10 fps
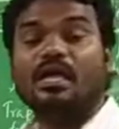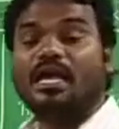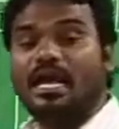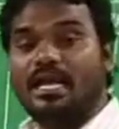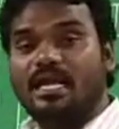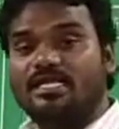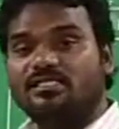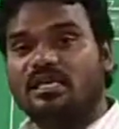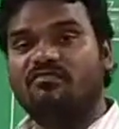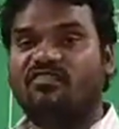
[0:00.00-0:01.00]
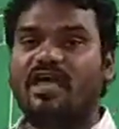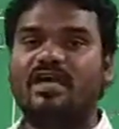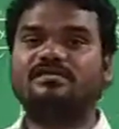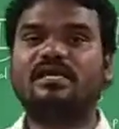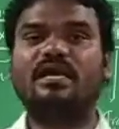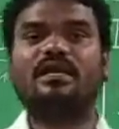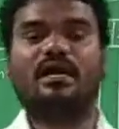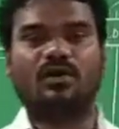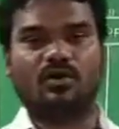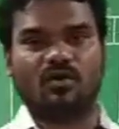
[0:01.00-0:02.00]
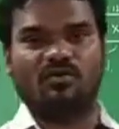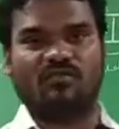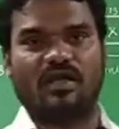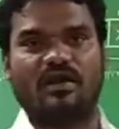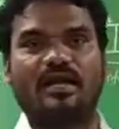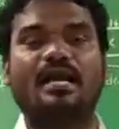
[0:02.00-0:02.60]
conditional flags and control flag.